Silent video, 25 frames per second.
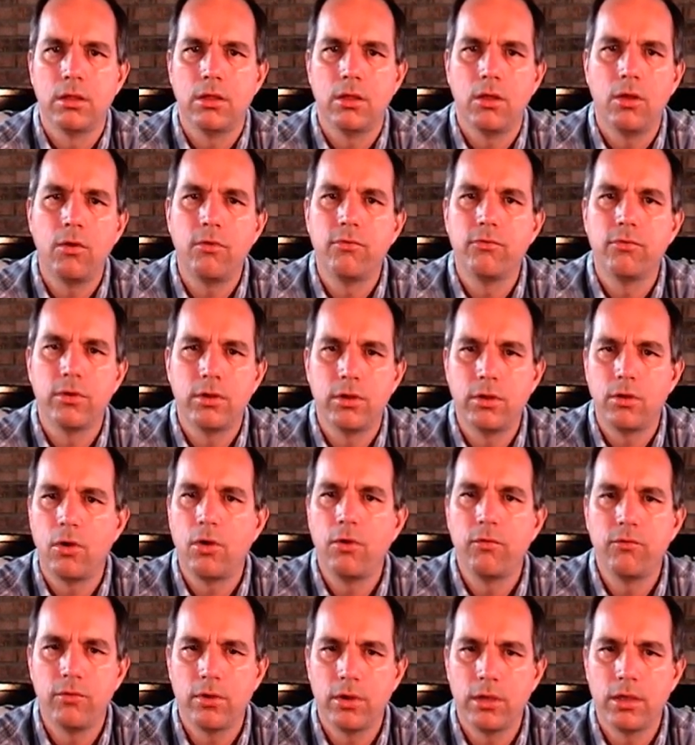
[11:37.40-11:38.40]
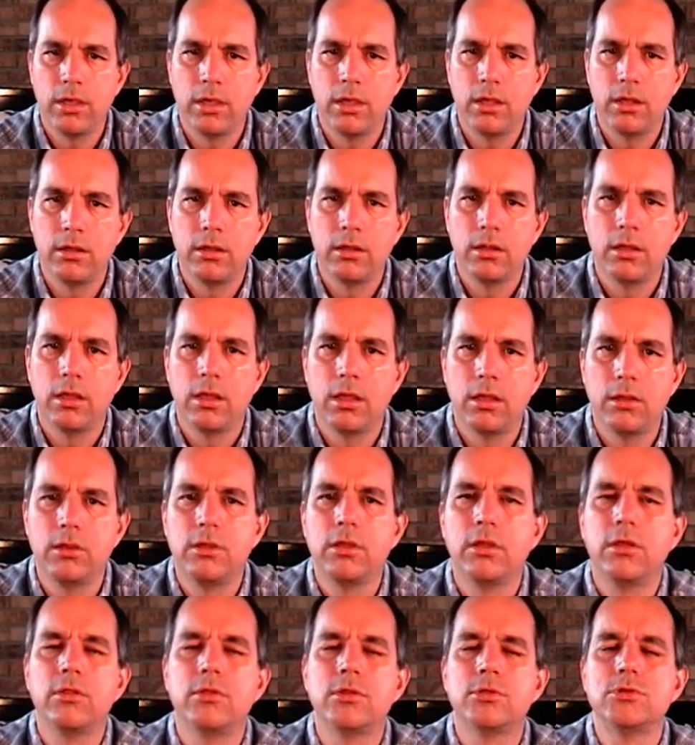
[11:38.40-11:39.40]
over and over again
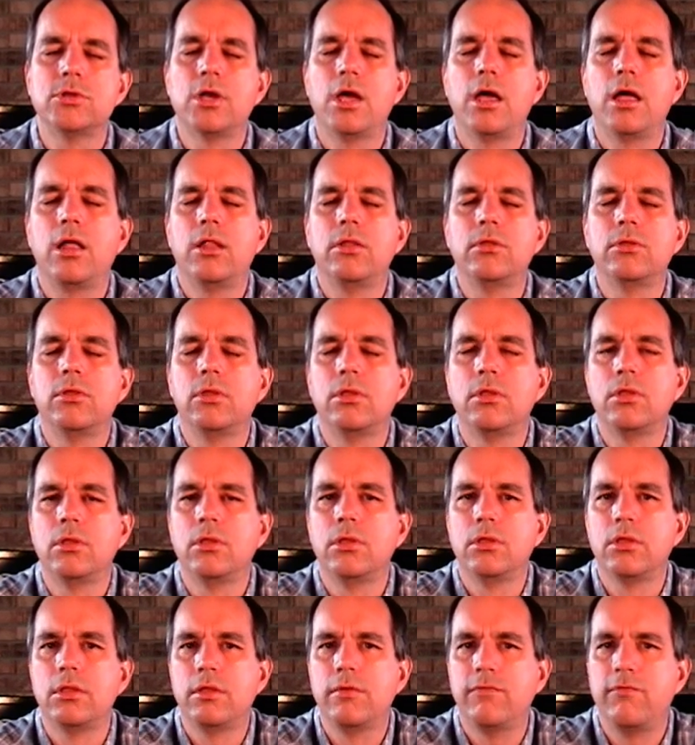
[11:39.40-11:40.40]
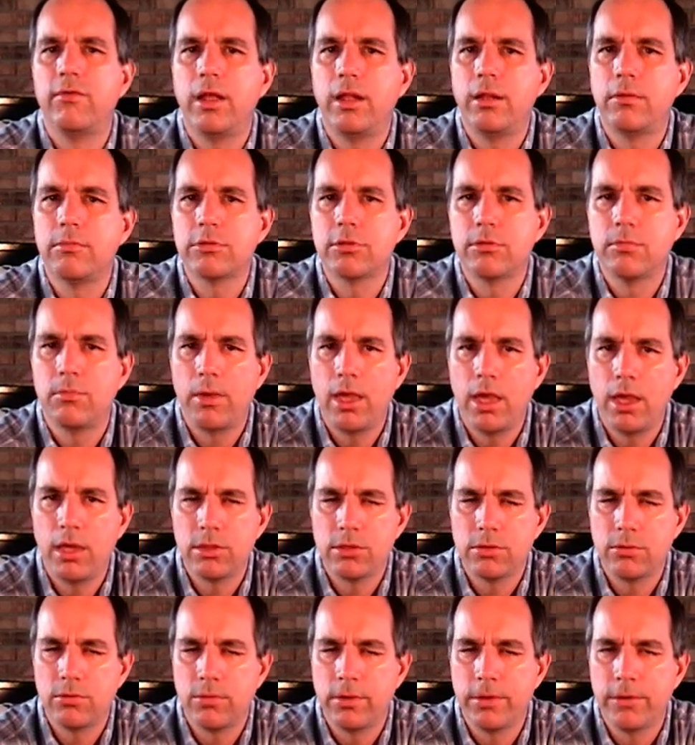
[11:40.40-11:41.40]
until the child develops
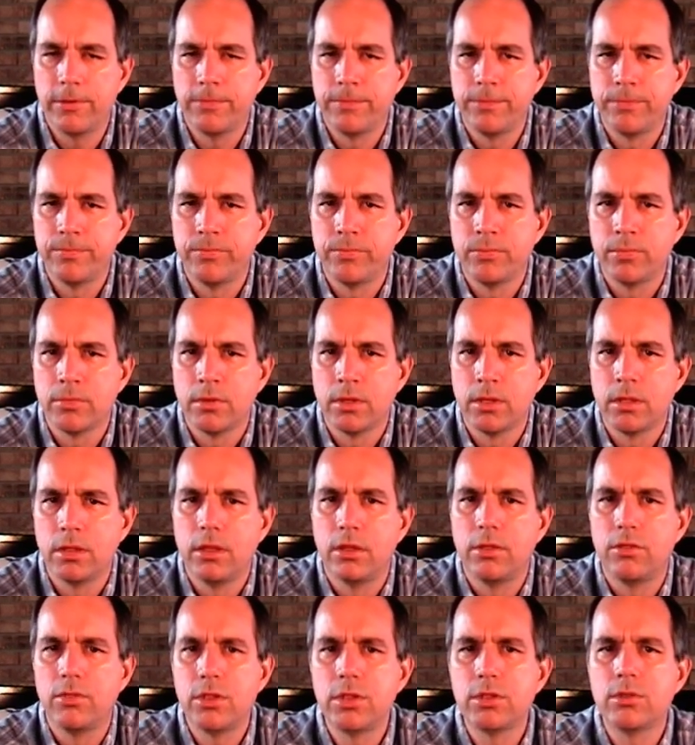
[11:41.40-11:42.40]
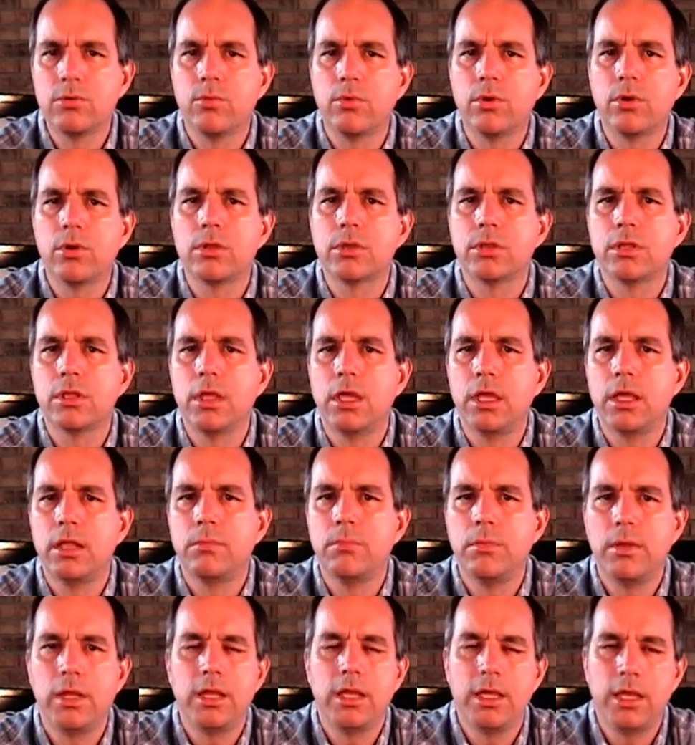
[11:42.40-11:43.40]
mastery. This works
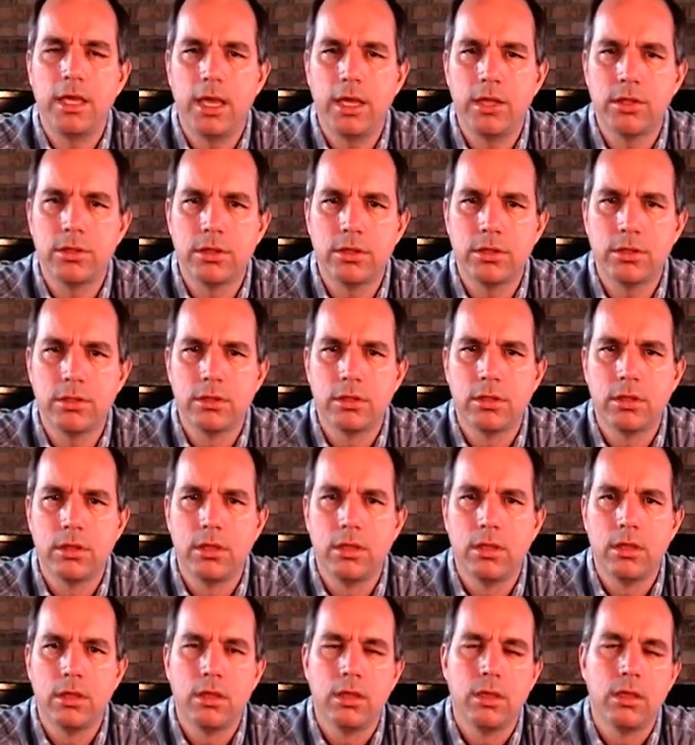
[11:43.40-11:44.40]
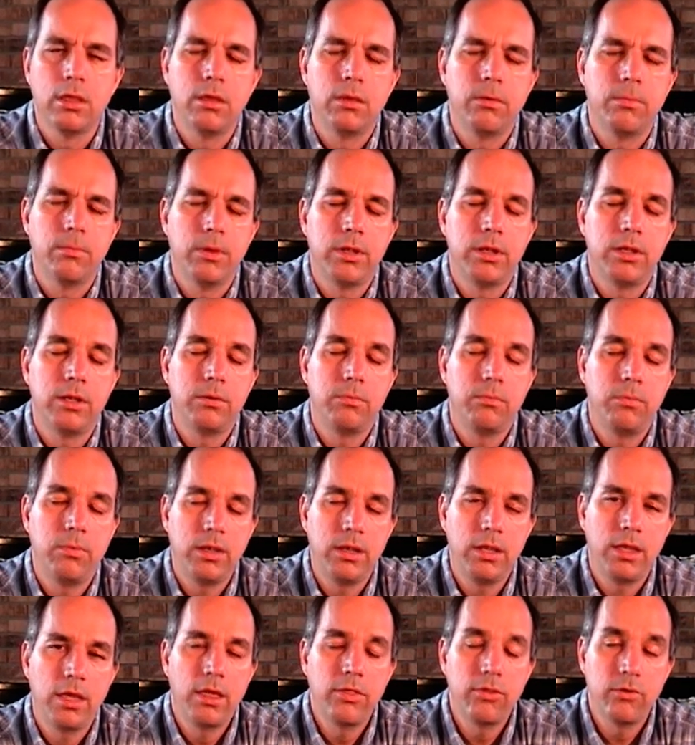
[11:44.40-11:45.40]
in many cases, but in
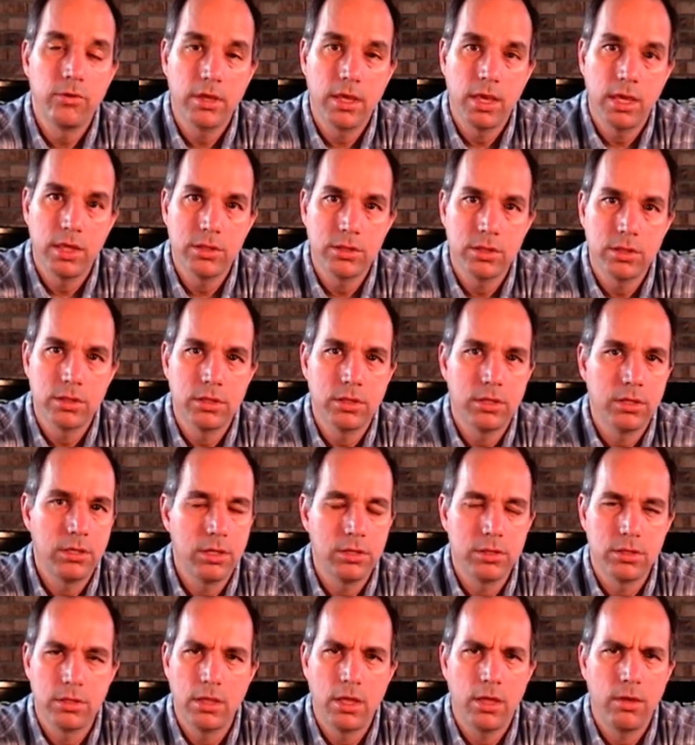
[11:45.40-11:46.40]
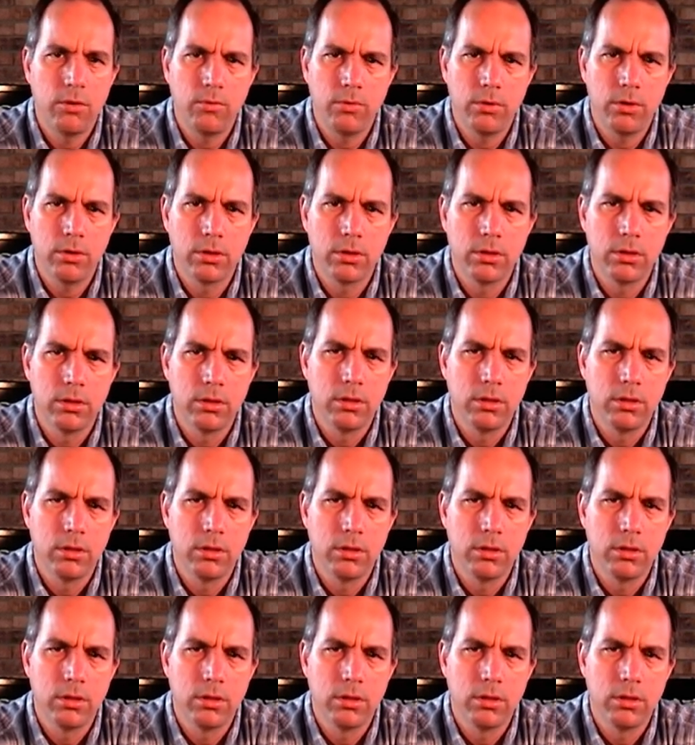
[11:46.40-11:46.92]
many other cases it does not work.